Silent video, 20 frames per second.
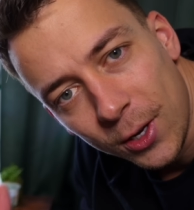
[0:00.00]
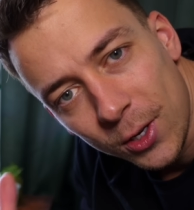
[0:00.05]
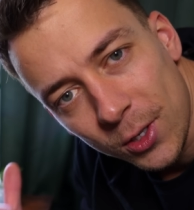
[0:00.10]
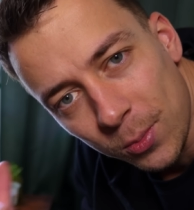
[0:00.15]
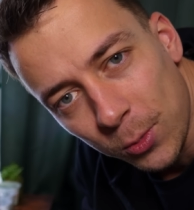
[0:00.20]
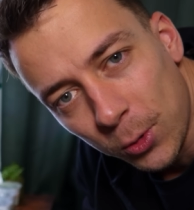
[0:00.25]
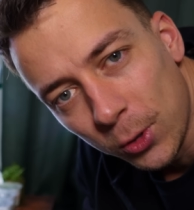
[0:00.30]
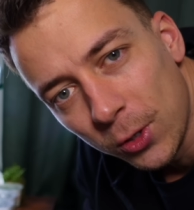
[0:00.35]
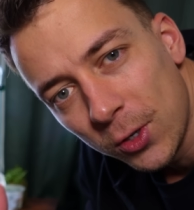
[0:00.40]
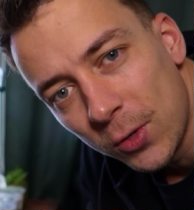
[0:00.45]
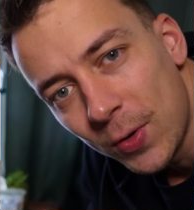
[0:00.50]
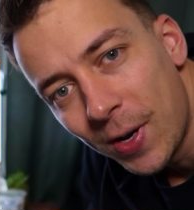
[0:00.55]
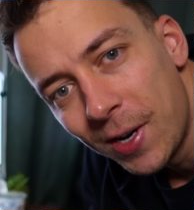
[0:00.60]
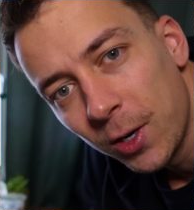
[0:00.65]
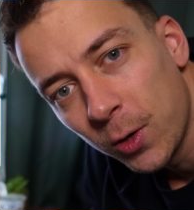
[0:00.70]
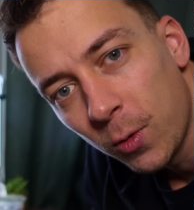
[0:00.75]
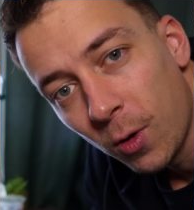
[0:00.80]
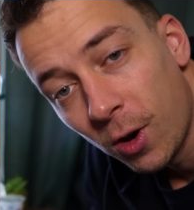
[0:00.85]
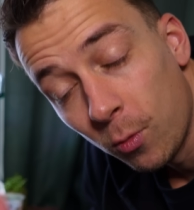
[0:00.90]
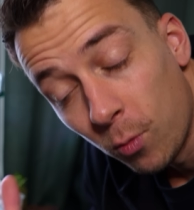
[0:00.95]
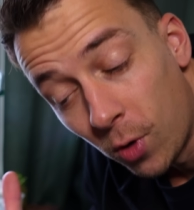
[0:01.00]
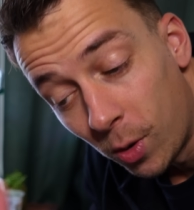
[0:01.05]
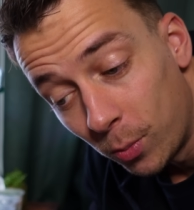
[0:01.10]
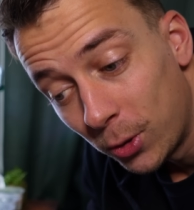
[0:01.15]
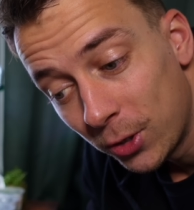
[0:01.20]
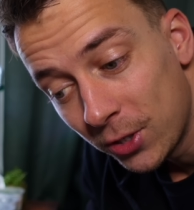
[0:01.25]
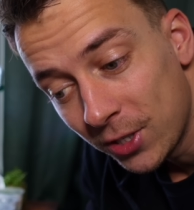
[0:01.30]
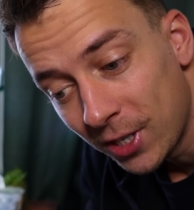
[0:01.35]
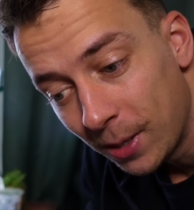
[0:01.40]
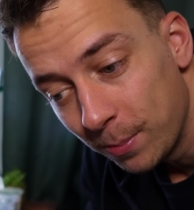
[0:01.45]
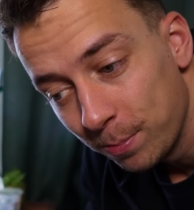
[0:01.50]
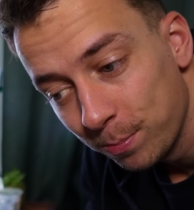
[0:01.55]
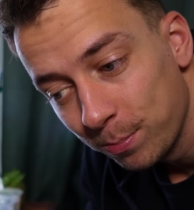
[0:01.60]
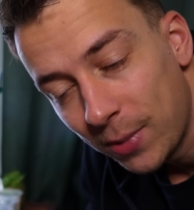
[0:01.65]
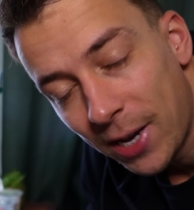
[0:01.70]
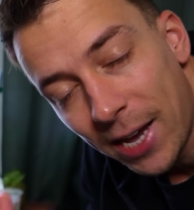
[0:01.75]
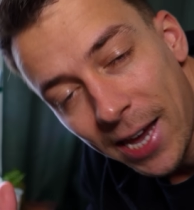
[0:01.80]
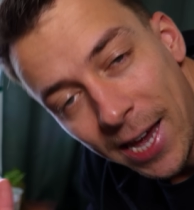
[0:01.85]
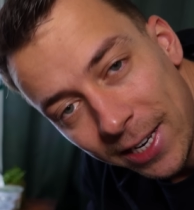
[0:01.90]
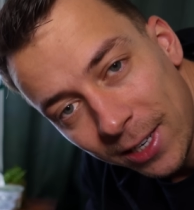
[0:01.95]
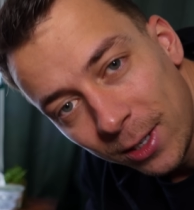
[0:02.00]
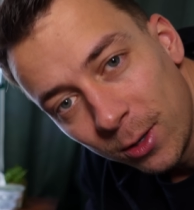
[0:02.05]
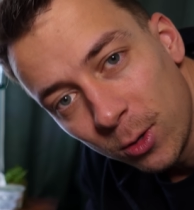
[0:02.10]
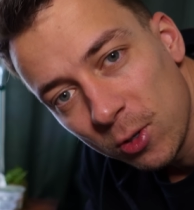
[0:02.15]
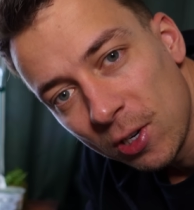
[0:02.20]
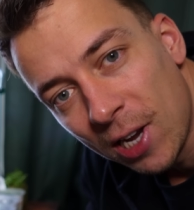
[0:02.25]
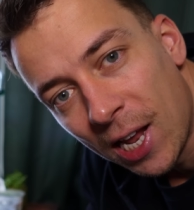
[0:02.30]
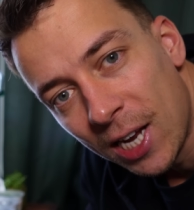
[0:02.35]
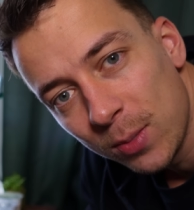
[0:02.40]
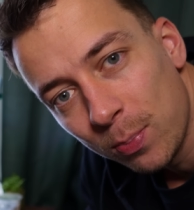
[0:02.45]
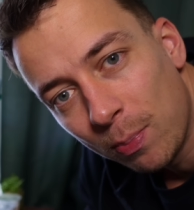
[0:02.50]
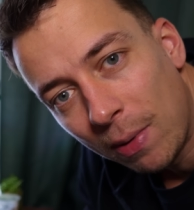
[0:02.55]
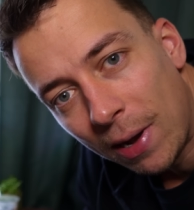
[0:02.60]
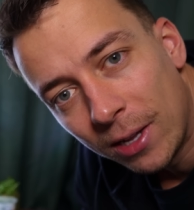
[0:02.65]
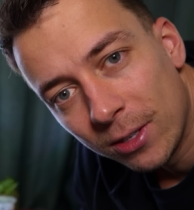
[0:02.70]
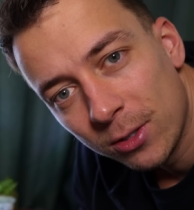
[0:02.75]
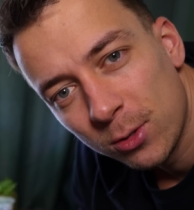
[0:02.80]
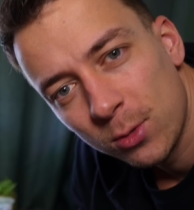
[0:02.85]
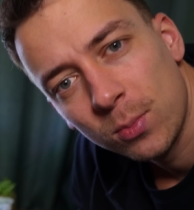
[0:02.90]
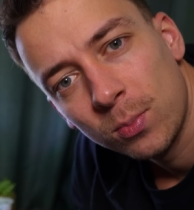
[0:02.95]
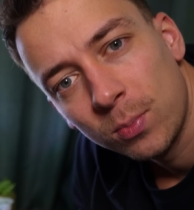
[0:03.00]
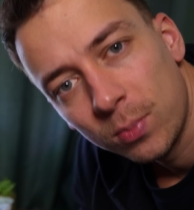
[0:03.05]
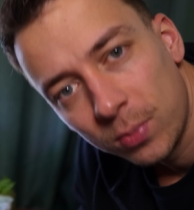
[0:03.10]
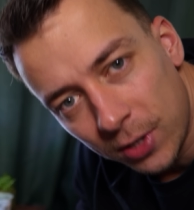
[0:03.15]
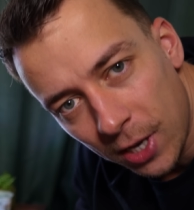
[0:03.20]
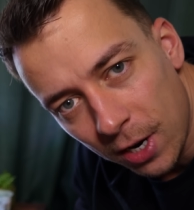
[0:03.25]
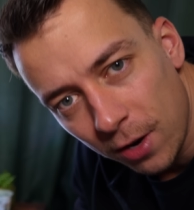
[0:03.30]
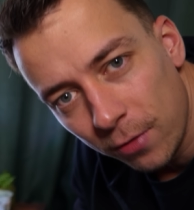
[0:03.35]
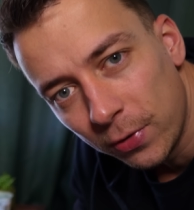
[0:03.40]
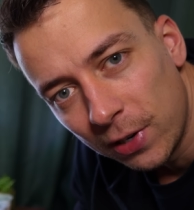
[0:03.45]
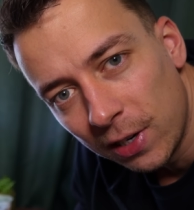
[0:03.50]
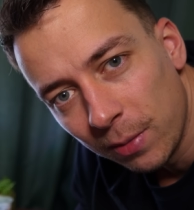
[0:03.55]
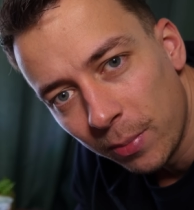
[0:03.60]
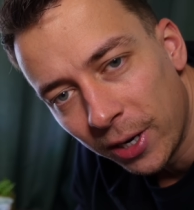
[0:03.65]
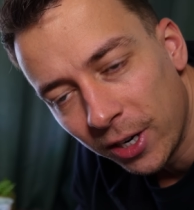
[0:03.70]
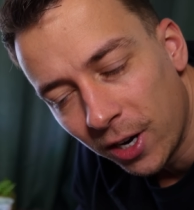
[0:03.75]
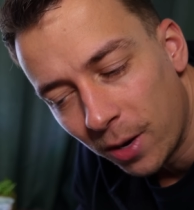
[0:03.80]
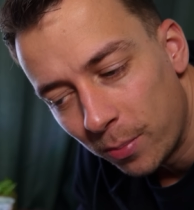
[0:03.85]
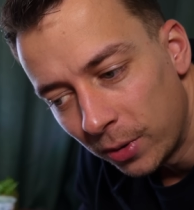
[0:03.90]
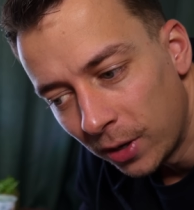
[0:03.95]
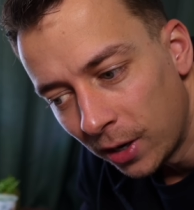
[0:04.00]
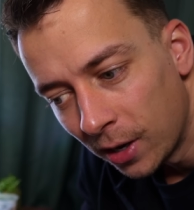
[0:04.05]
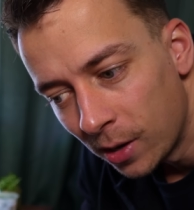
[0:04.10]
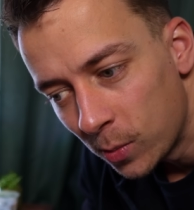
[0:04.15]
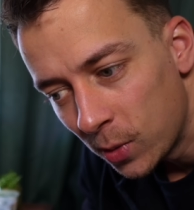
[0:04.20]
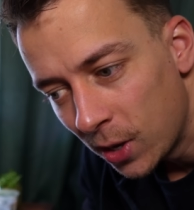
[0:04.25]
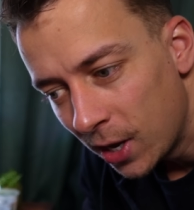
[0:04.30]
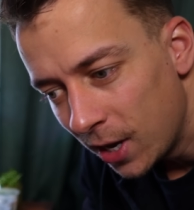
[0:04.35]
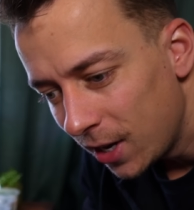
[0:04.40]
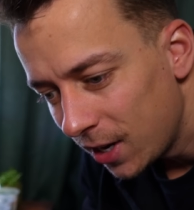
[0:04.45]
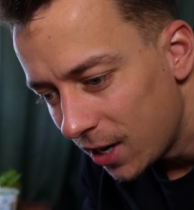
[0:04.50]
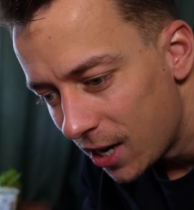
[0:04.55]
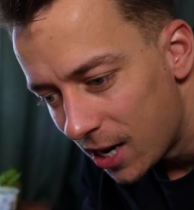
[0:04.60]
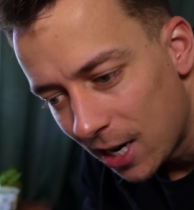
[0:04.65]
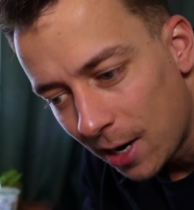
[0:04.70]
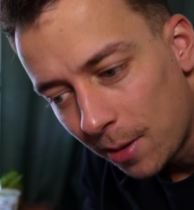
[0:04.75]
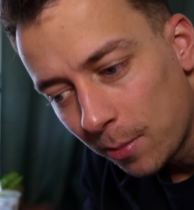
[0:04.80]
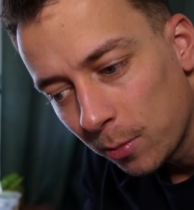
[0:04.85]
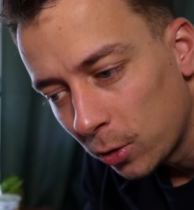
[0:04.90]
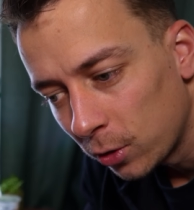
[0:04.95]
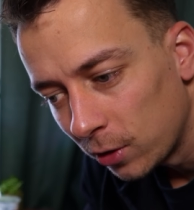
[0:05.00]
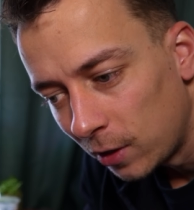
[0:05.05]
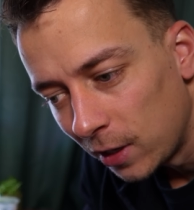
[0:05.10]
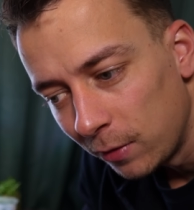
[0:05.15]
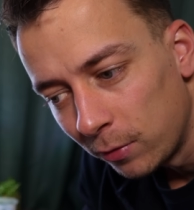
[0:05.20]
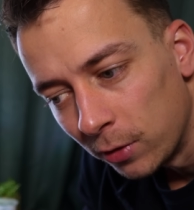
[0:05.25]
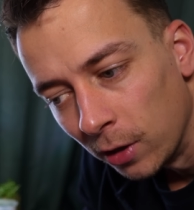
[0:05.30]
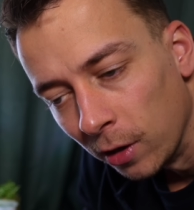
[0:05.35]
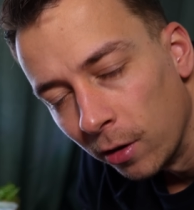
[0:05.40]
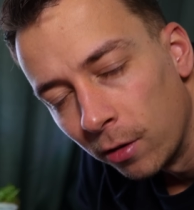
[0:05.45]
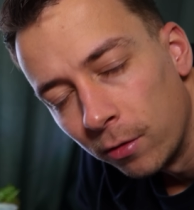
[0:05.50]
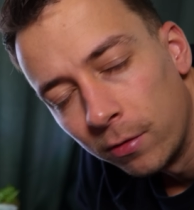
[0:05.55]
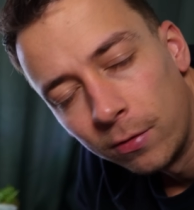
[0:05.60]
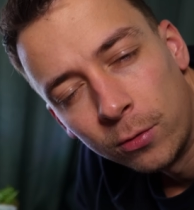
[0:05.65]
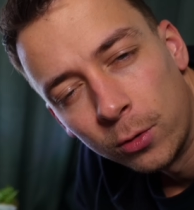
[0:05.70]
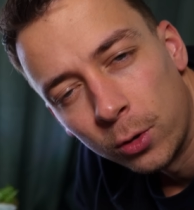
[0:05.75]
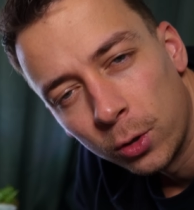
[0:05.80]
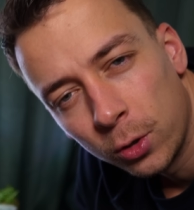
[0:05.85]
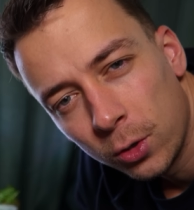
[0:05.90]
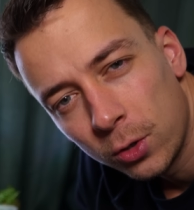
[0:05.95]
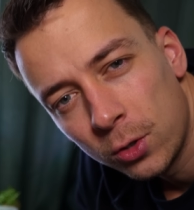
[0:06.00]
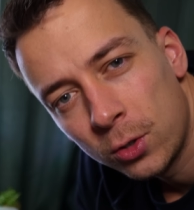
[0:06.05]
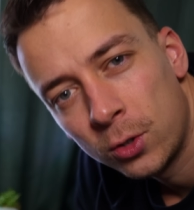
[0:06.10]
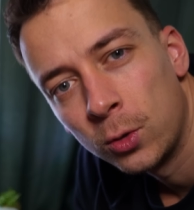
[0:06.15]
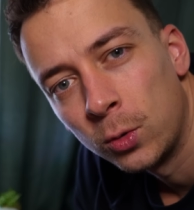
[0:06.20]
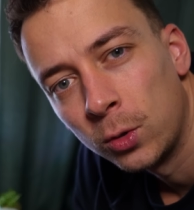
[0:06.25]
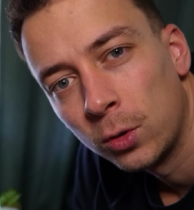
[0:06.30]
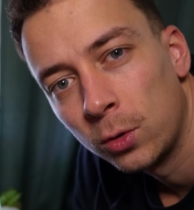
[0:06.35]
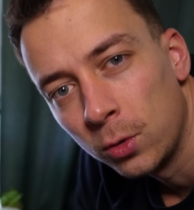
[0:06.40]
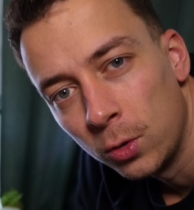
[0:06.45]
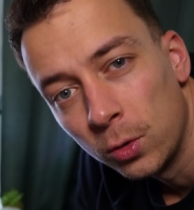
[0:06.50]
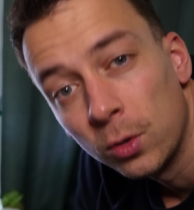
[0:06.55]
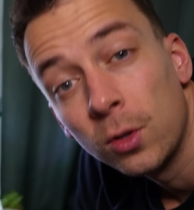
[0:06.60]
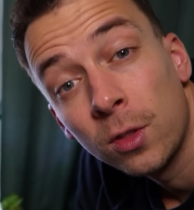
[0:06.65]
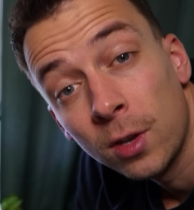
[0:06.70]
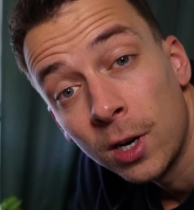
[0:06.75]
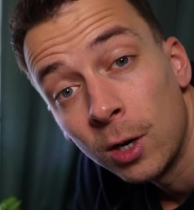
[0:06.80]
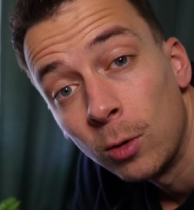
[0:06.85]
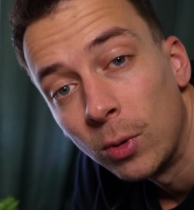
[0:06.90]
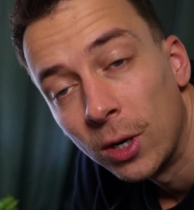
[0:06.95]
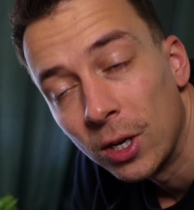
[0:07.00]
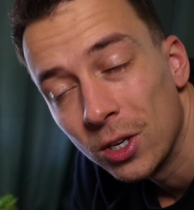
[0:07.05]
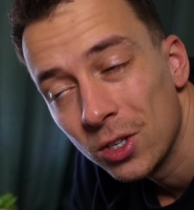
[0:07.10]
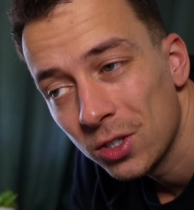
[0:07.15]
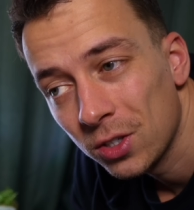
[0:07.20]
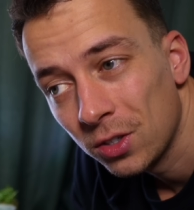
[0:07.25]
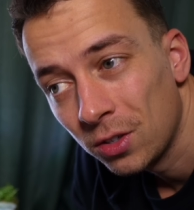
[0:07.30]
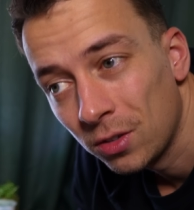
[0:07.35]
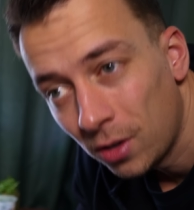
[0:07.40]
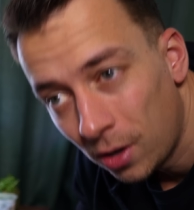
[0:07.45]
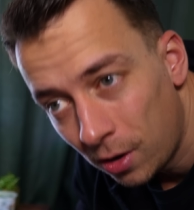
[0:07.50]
So I'm going to drain the aquarium one more time, add in those last plants, then I'll fill it back up again, and then I'm going to leave it alone for a good 2 to 3 weeks.